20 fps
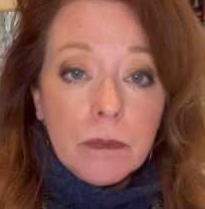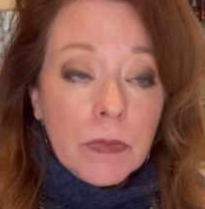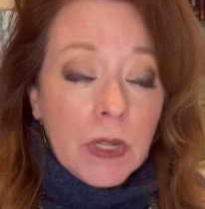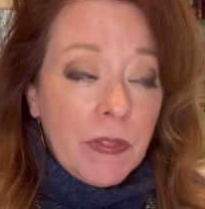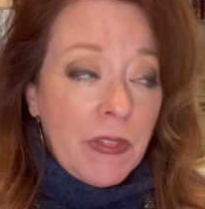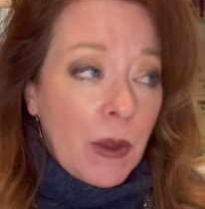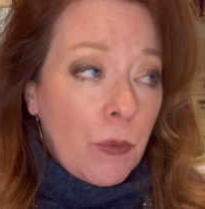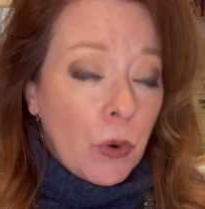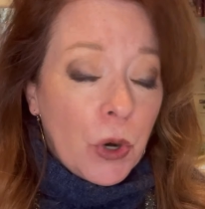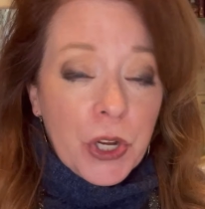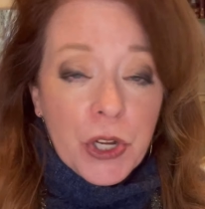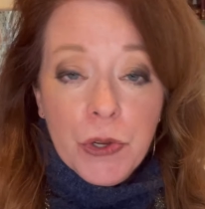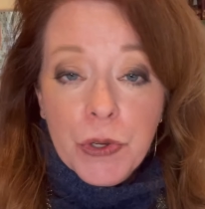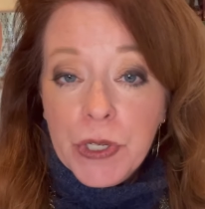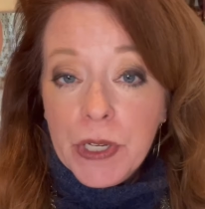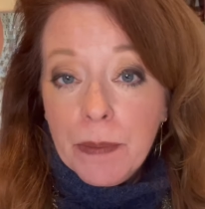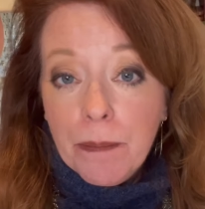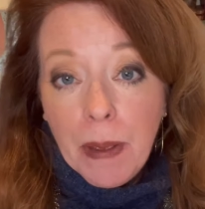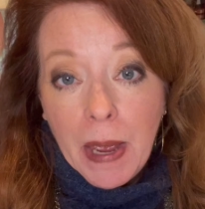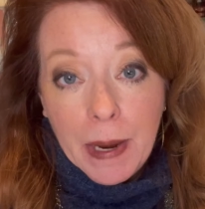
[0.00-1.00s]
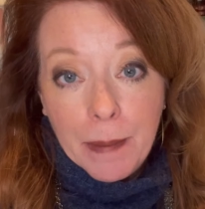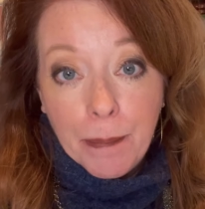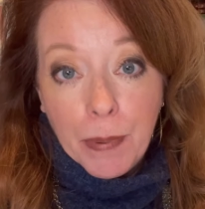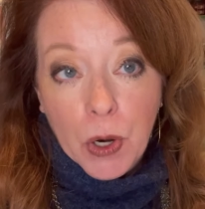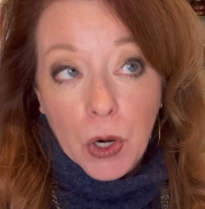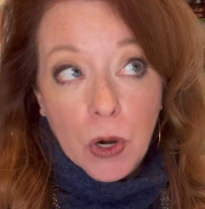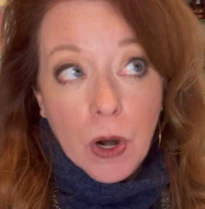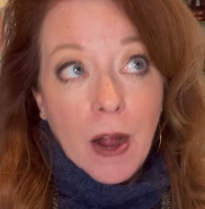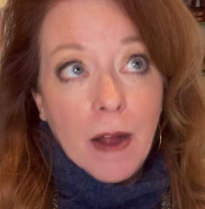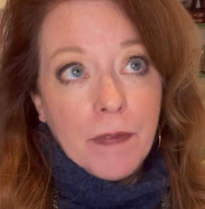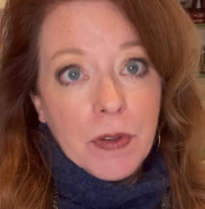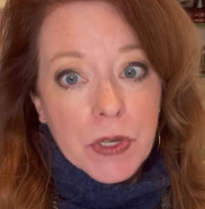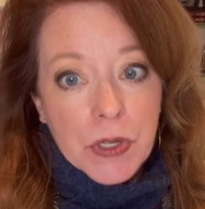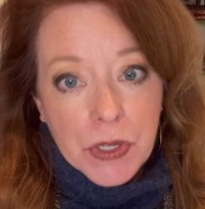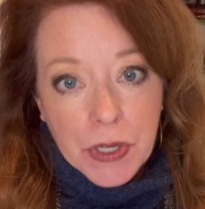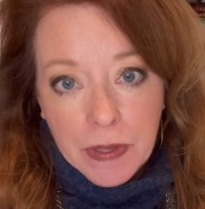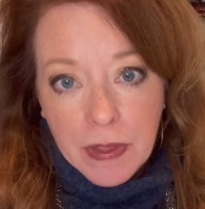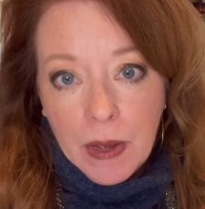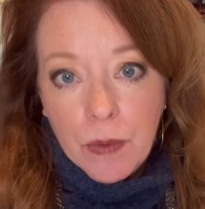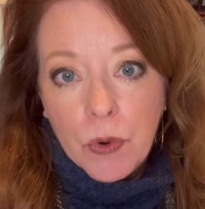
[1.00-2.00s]
They weren't using paper.
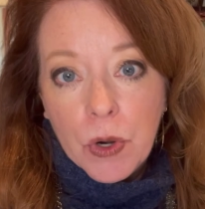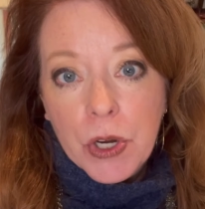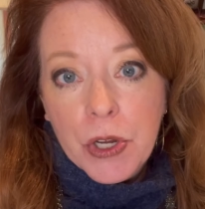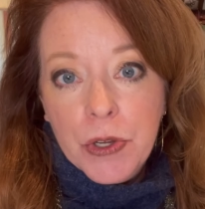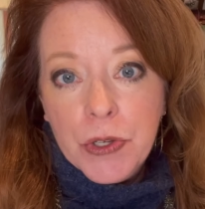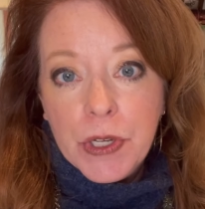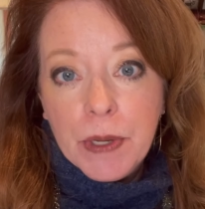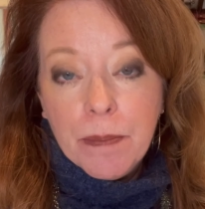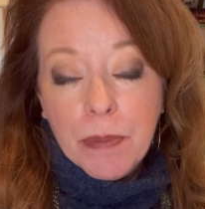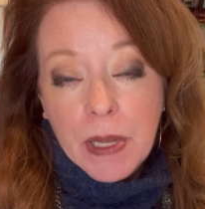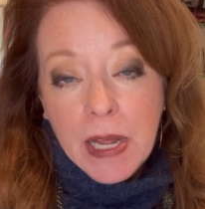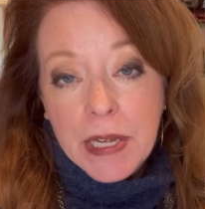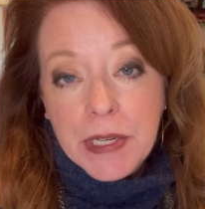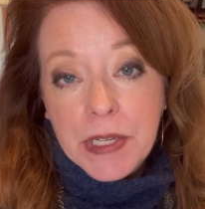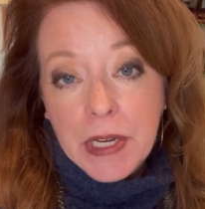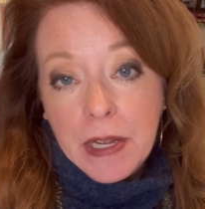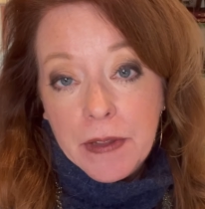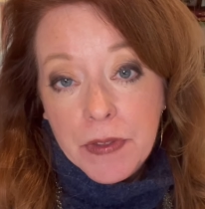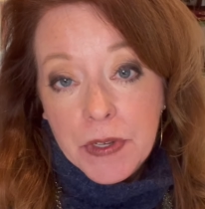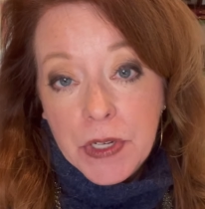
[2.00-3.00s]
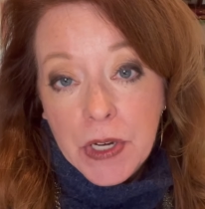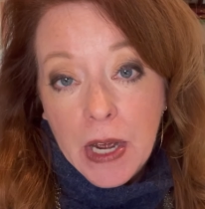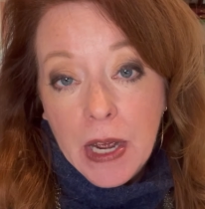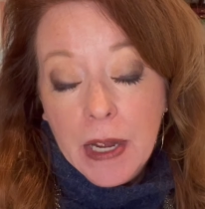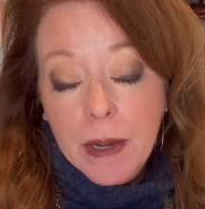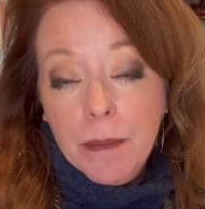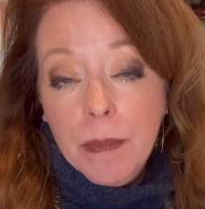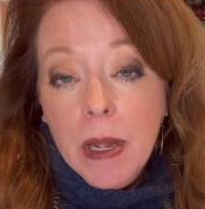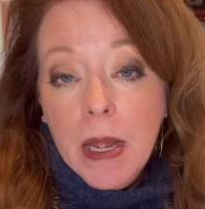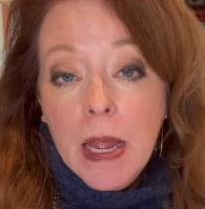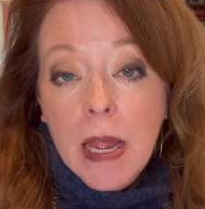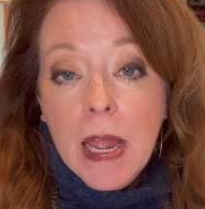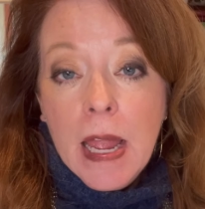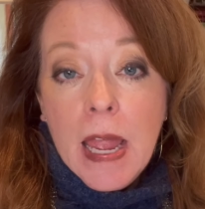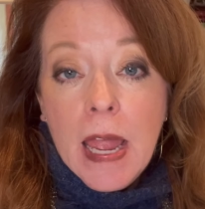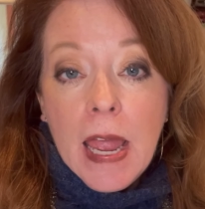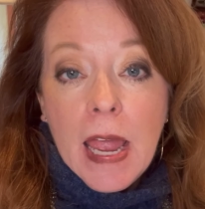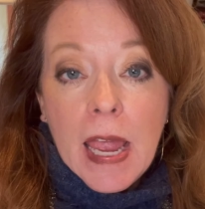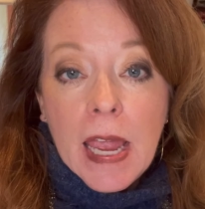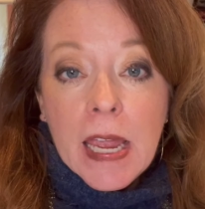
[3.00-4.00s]
Obviously, they weren't using plastic at the time.
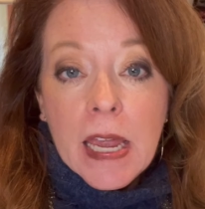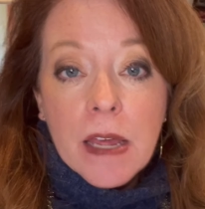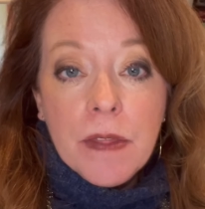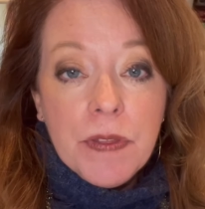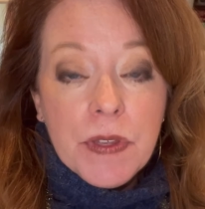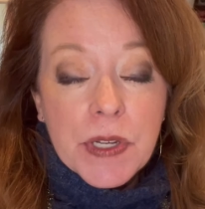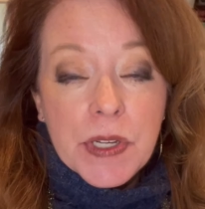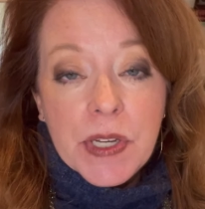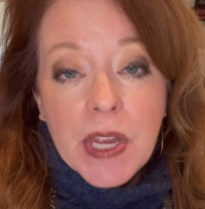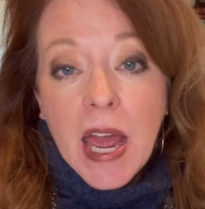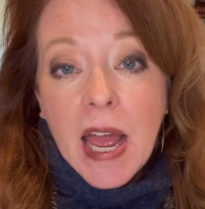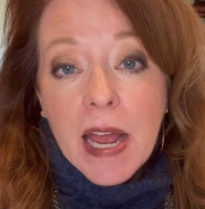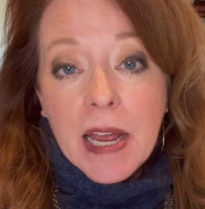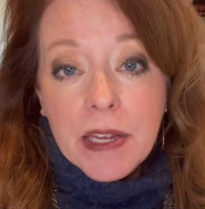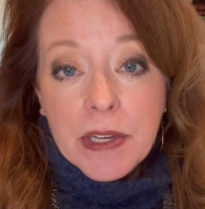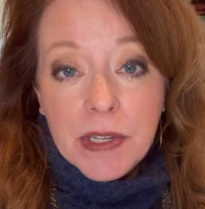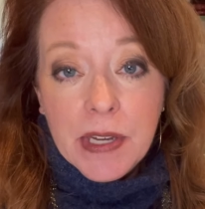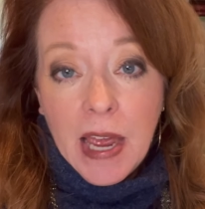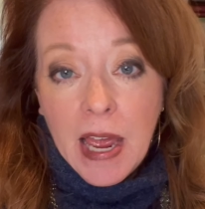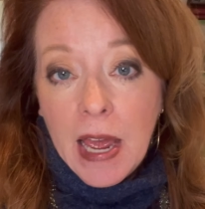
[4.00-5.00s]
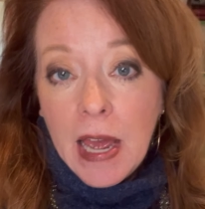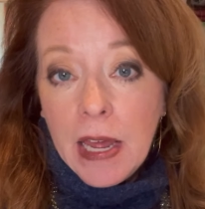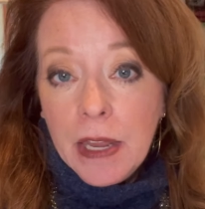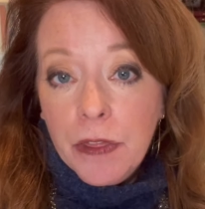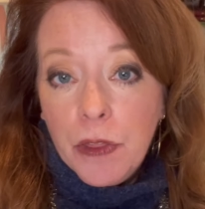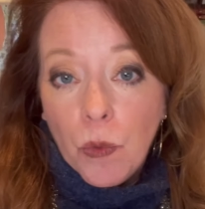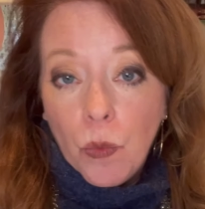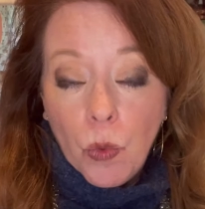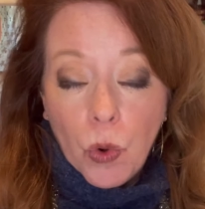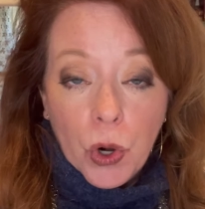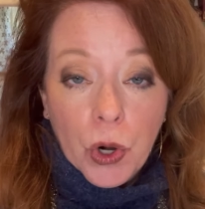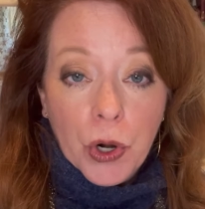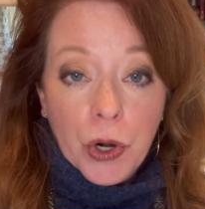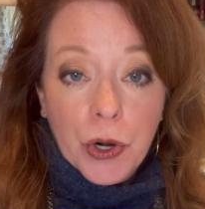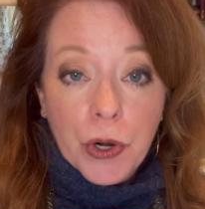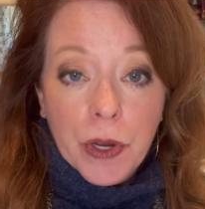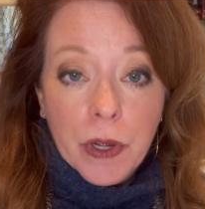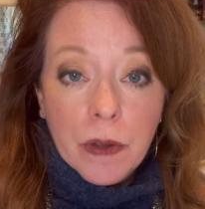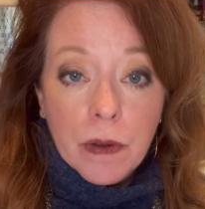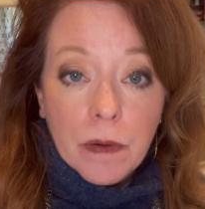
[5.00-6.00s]
And the sacks had the
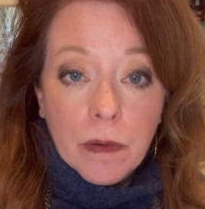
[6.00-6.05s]
word